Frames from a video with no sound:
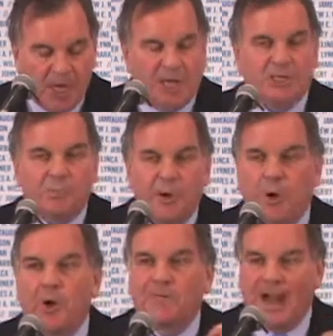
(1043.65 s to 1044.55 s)
in a
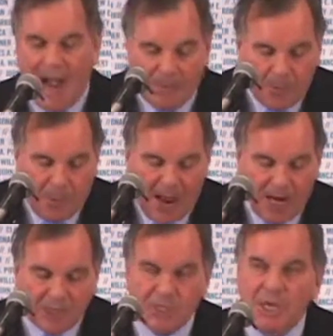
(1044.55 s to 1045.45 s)
spirit of
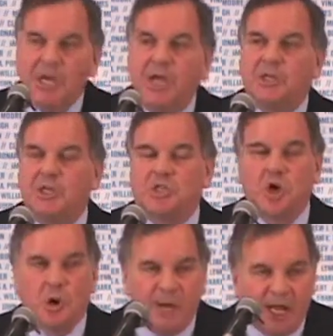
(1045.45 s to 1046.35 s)
compromise and
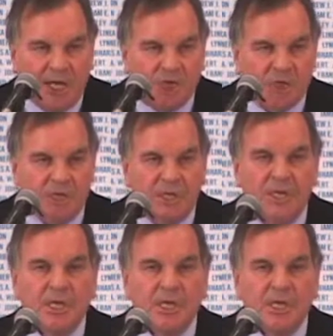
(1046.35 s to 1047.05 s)
determination